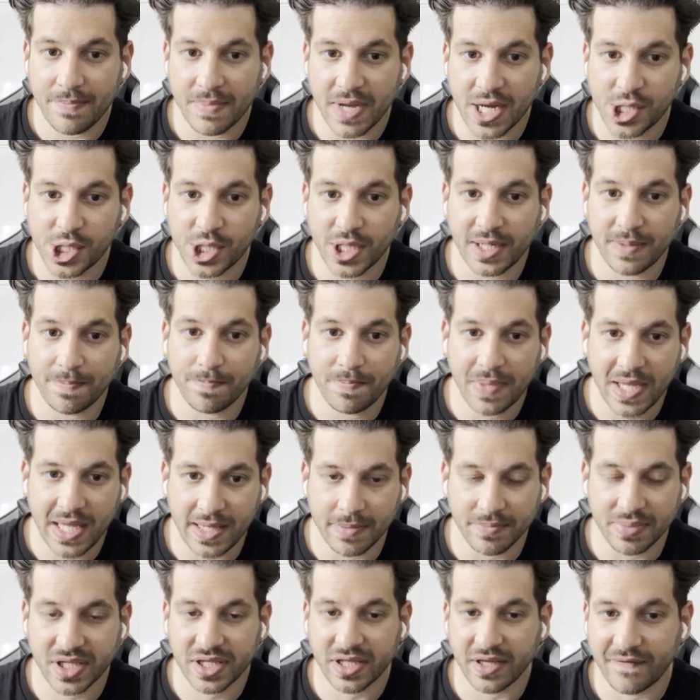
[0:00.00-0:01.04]
measured in
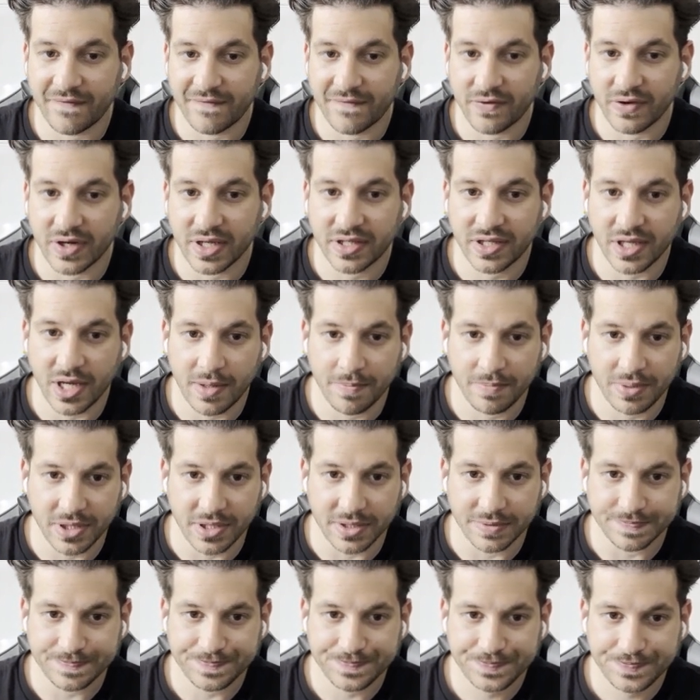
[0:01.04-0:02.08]
pips. So for
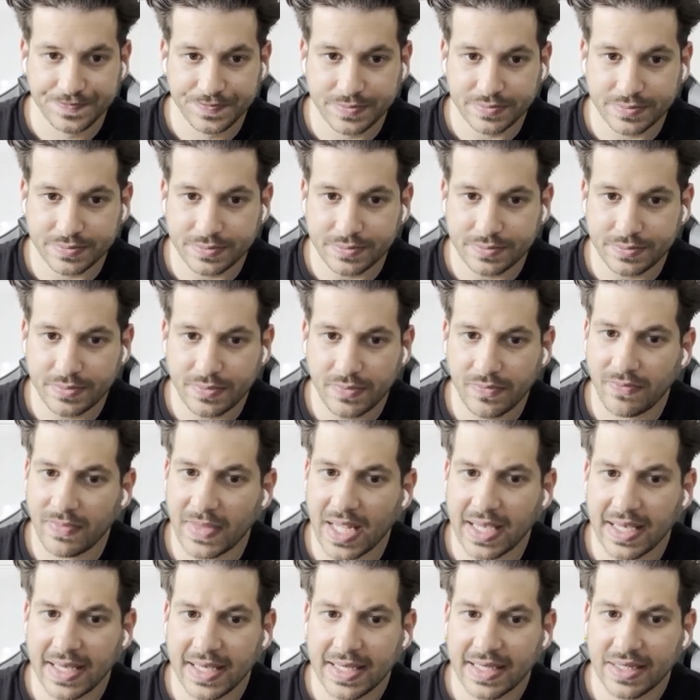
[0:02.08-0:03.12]
example,
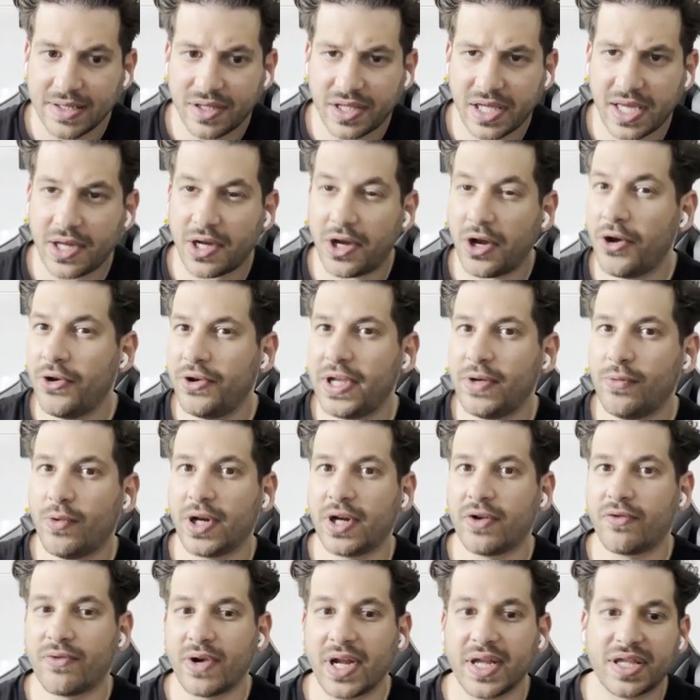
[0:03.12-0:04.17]
say I only want
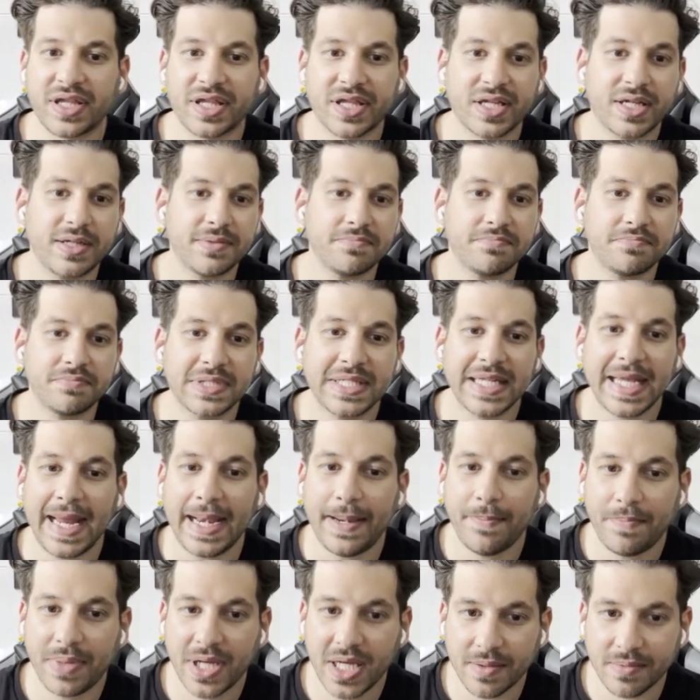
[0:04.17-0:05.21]
to risk
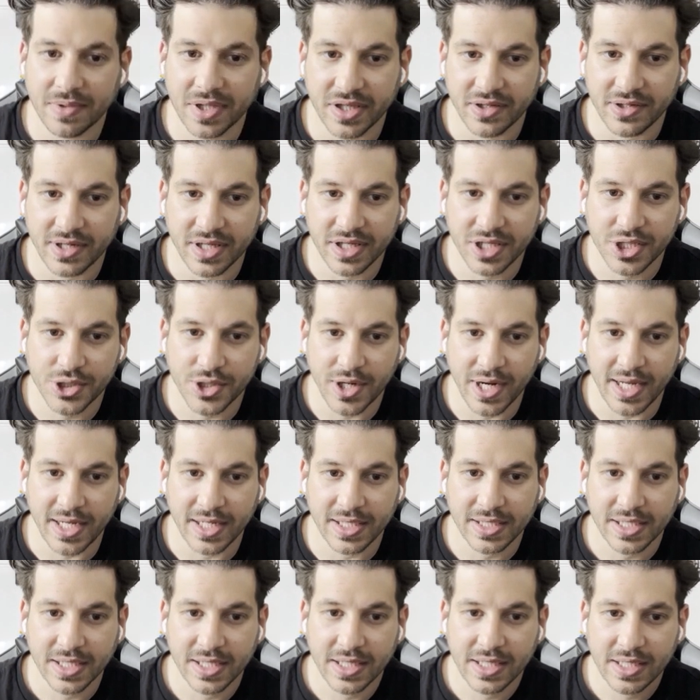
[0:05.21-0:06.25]
10 pips on this trade.
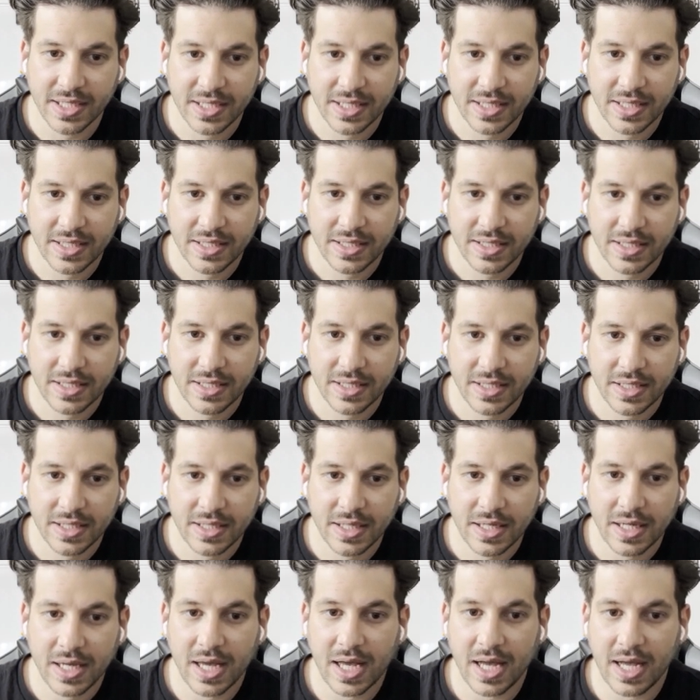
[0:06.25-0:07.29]

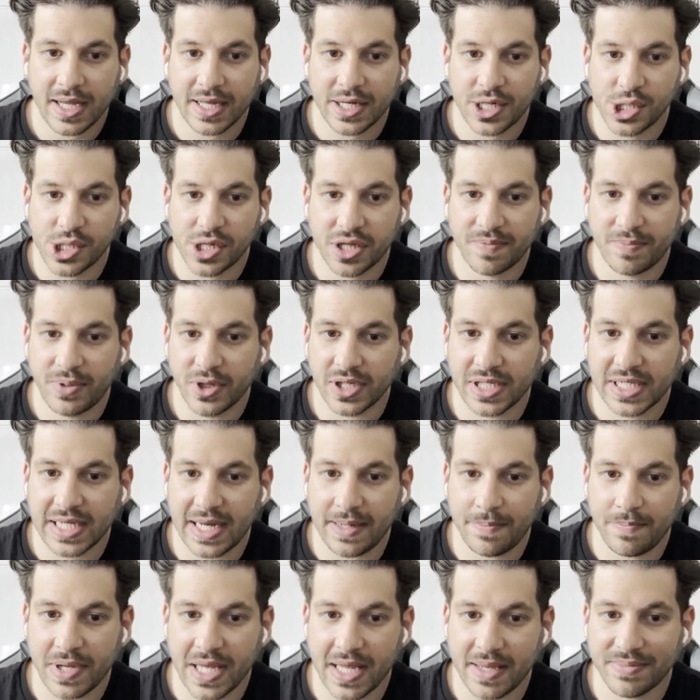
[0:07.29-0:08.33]
I can just put
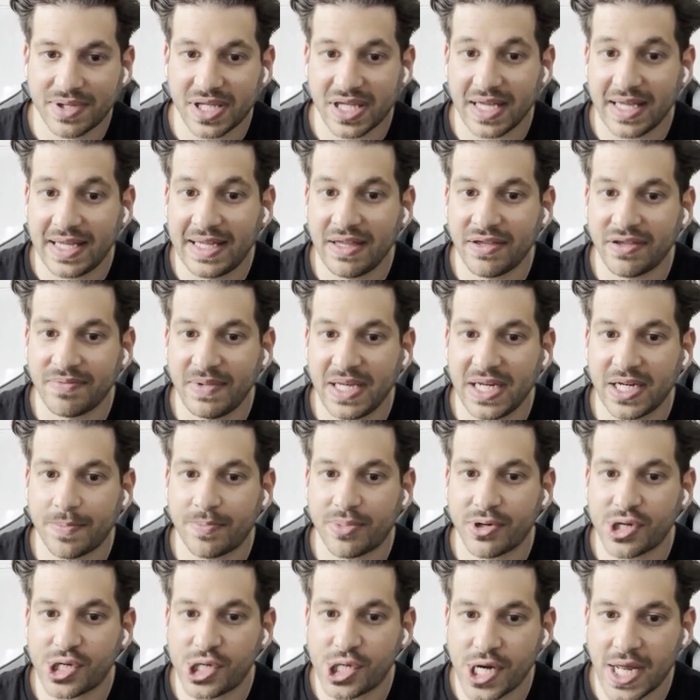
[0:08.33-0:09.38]
10 pips. It gives me the
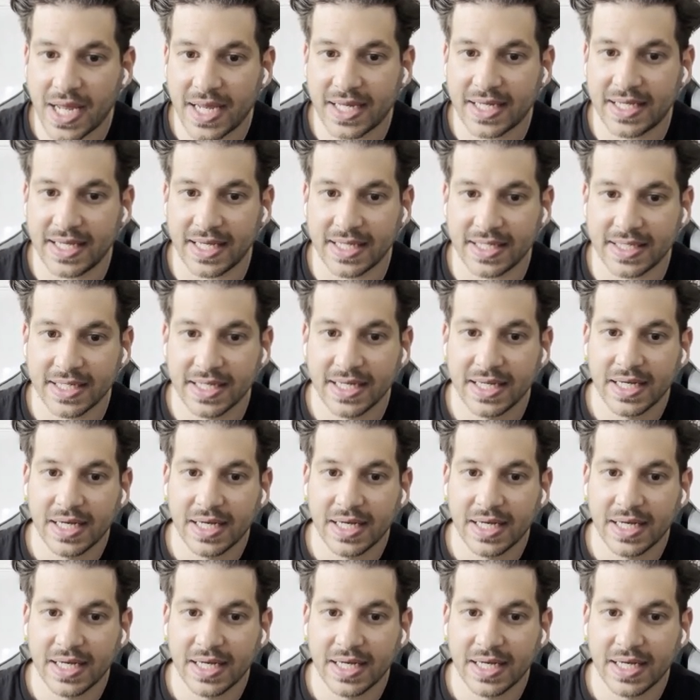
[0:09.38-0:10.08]
projected